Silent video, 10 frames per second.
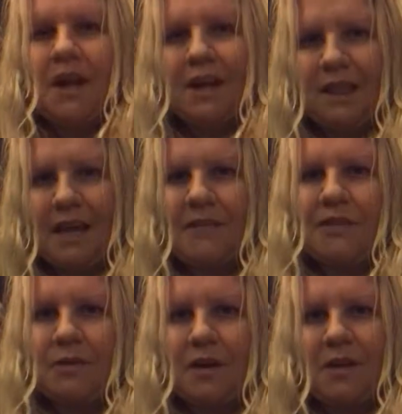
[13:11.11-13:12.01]
a
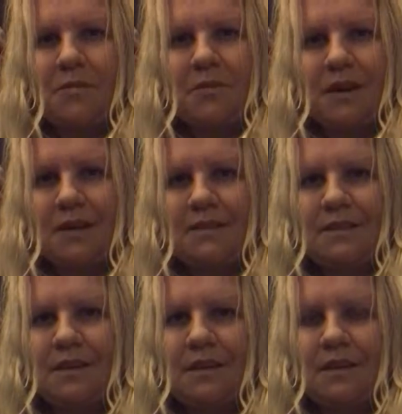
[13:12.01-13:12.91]
life-threatening
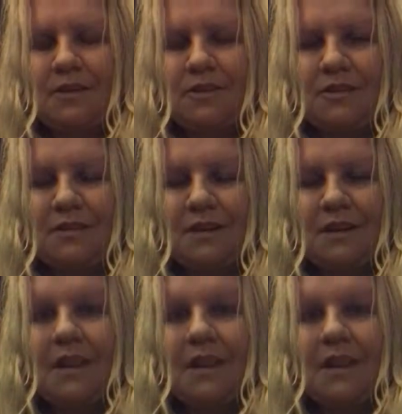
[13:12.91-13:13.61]
pregnancy condition